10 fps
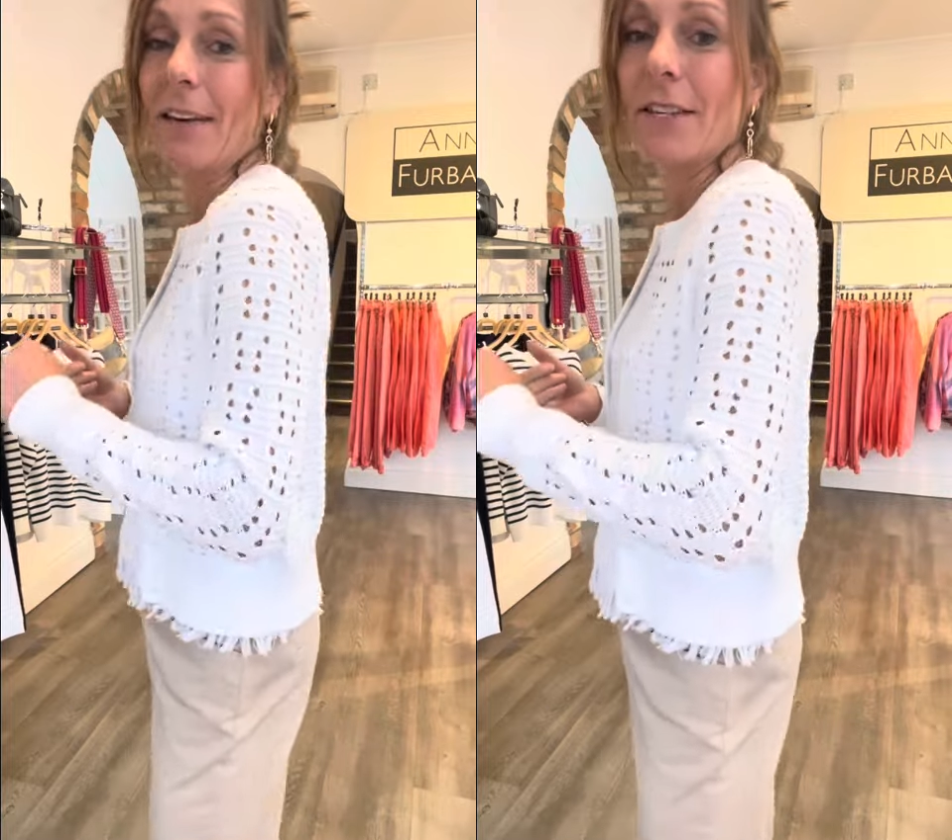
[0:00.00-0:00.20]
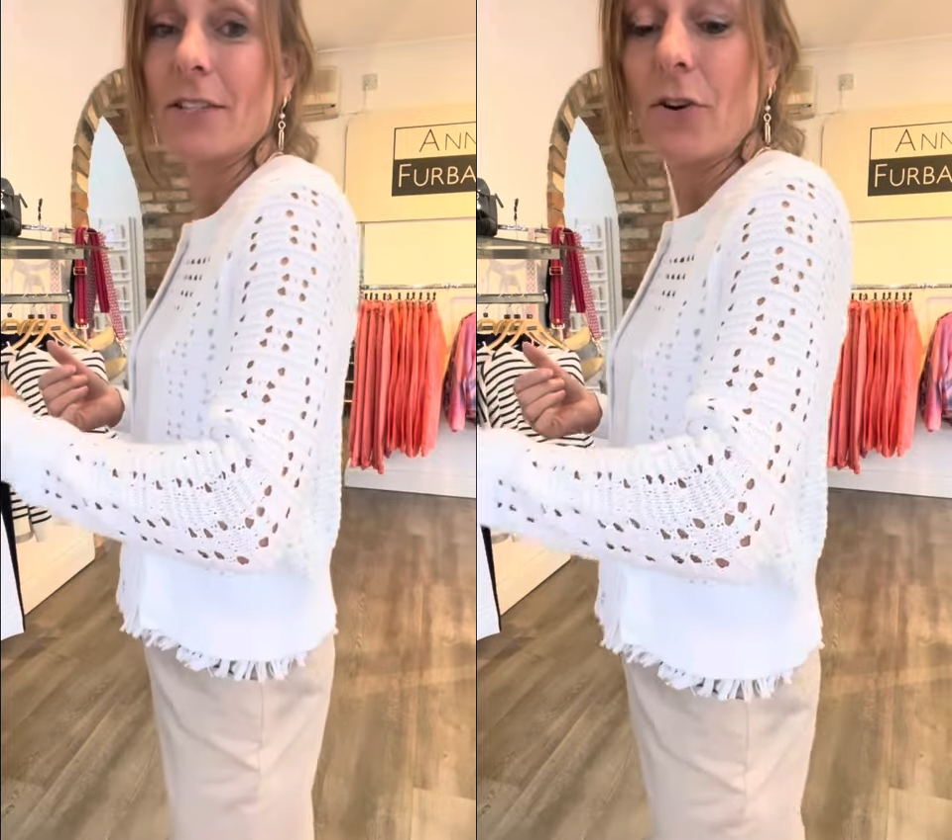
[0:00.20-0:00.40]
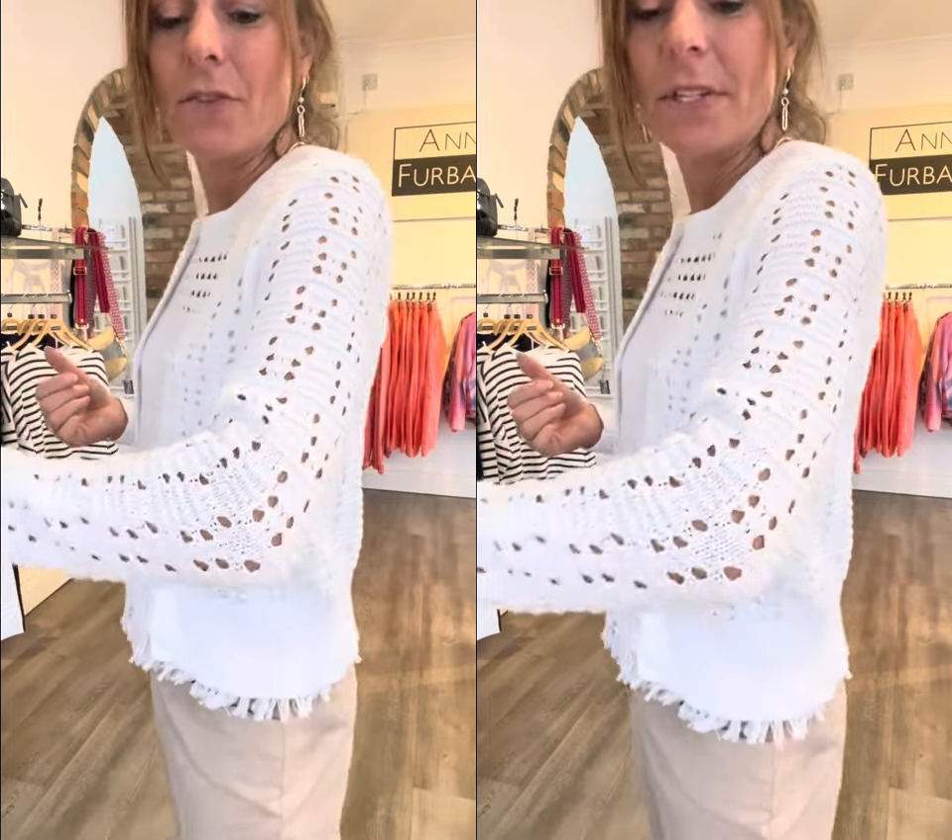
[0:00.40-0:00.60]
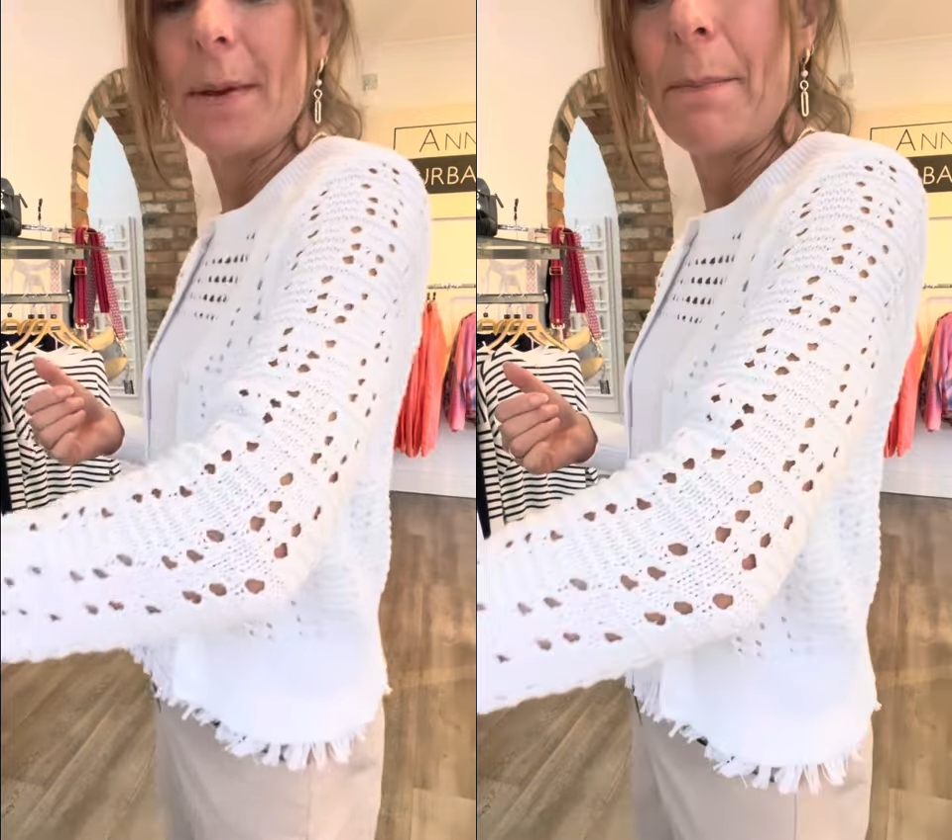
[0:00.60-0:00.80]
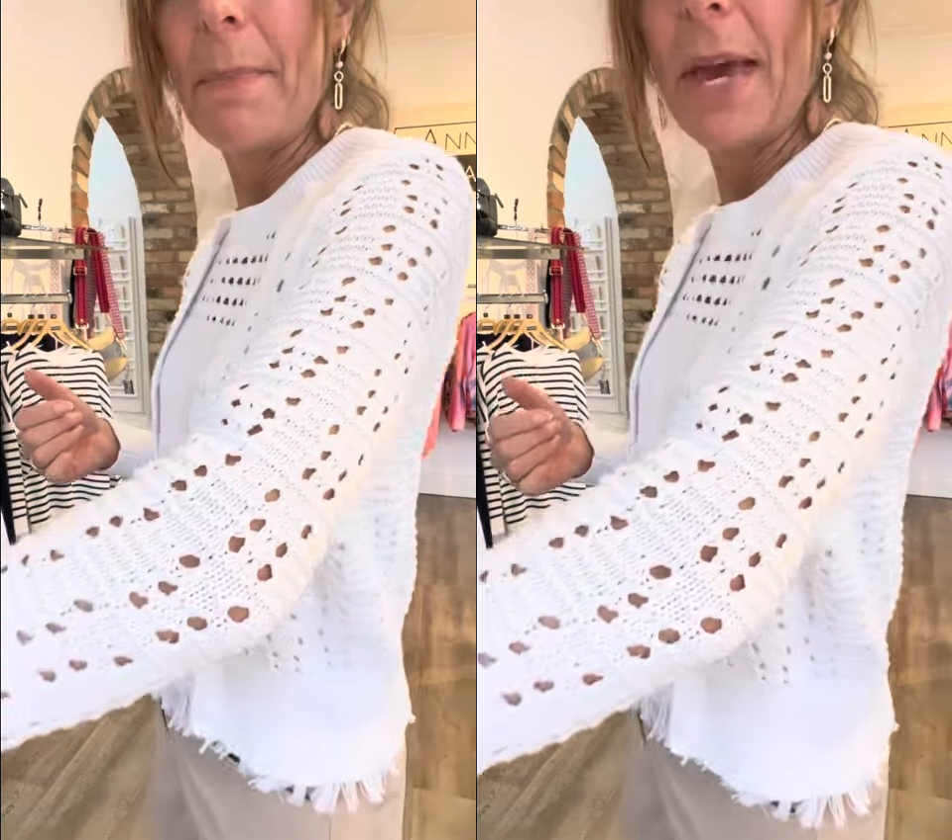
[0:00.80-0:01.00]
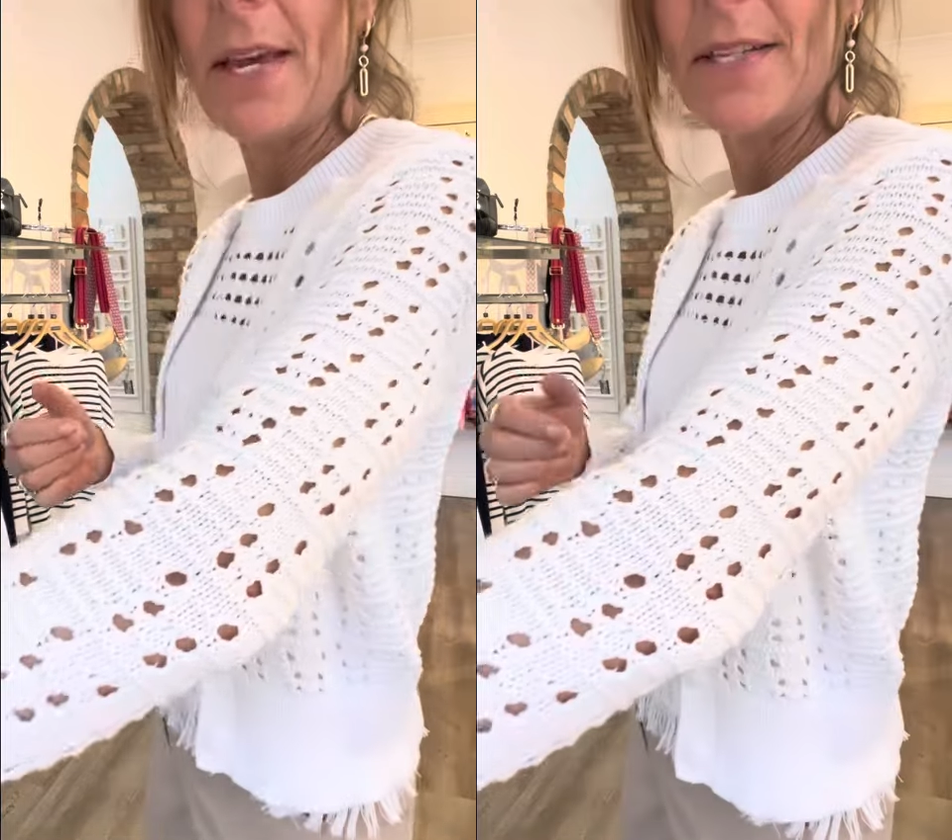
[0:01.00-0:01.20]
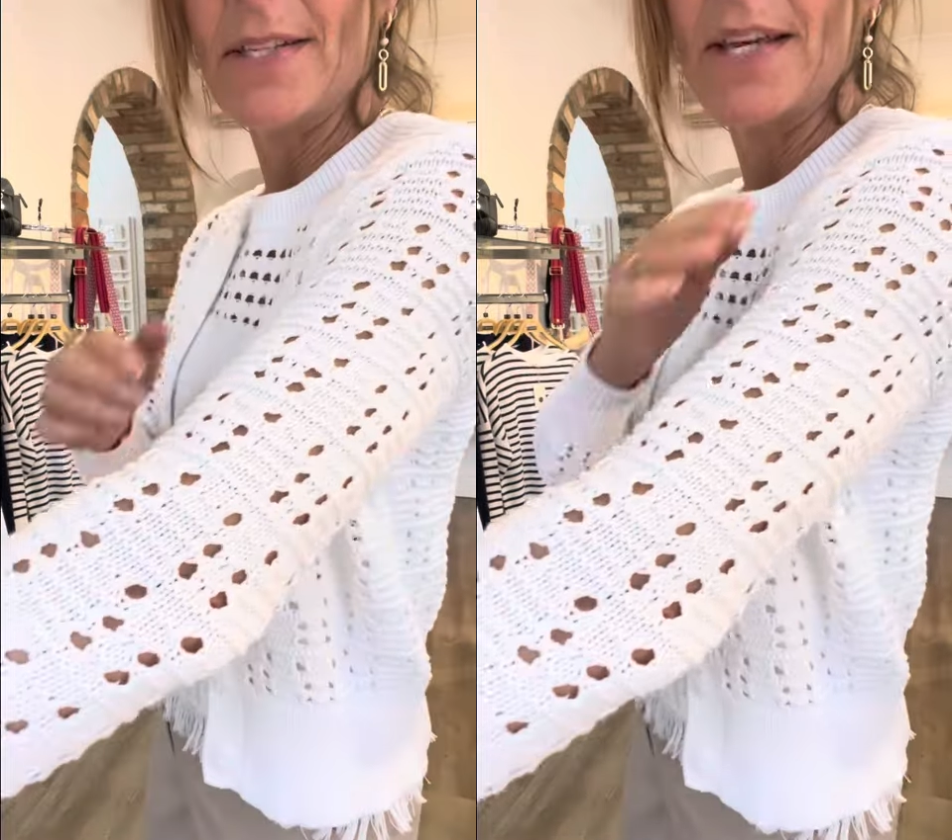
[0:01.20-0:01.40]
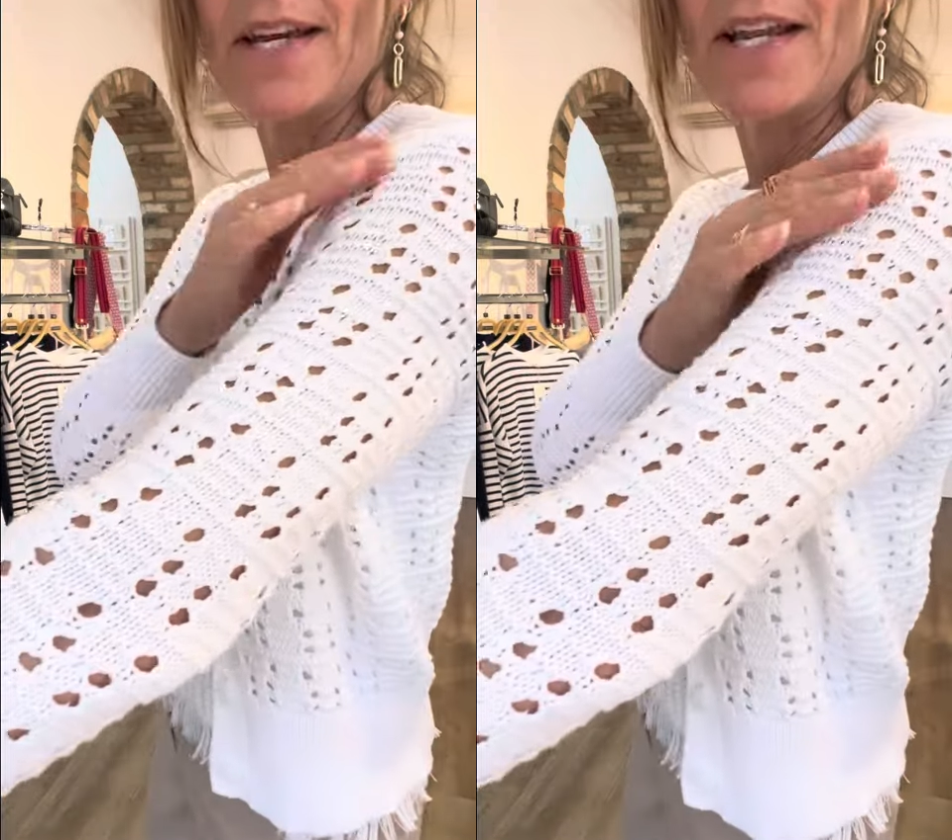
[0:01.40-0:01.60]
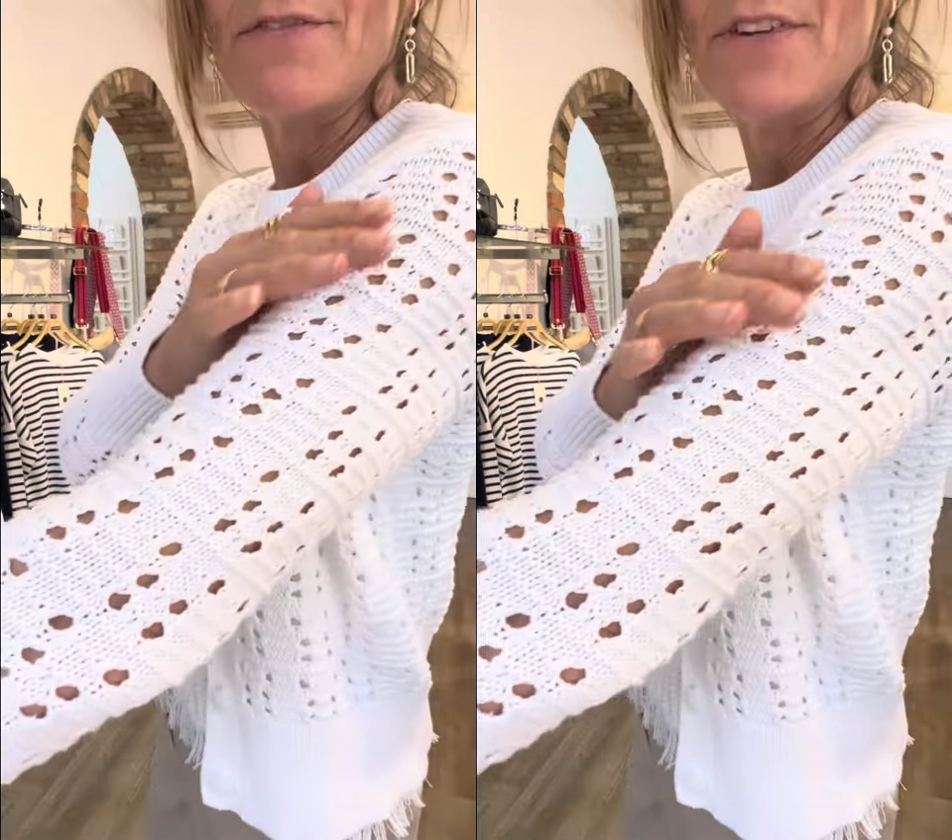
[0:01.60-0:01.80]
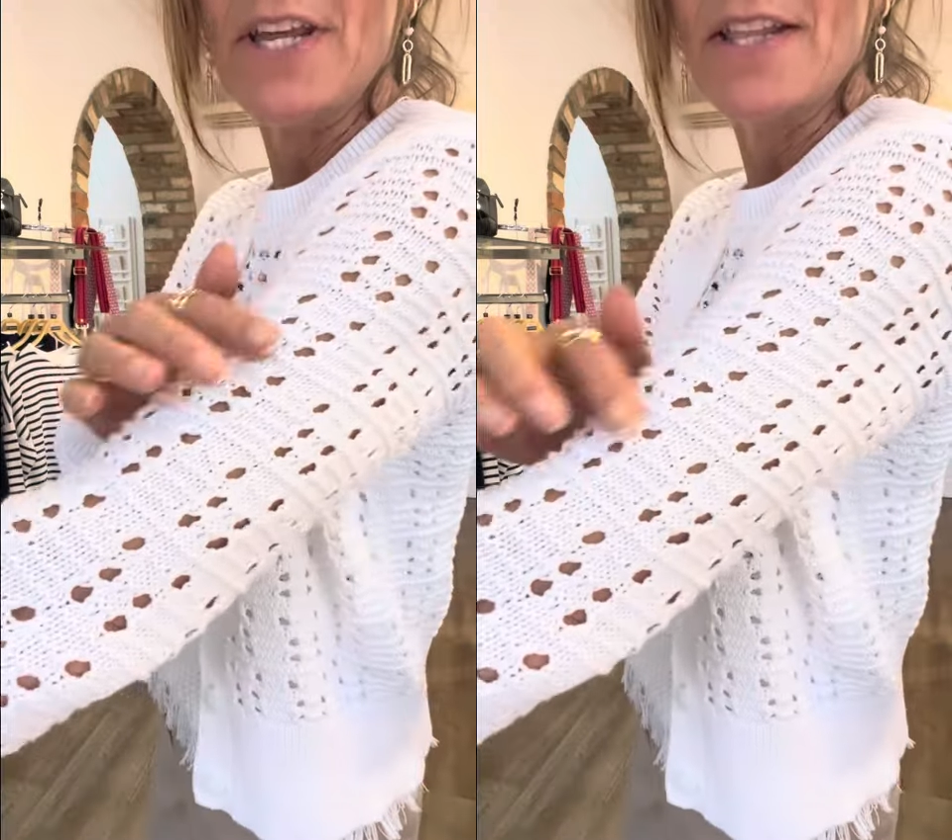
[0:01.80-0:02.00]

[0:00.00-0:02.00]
It's got this amazing kind of knit,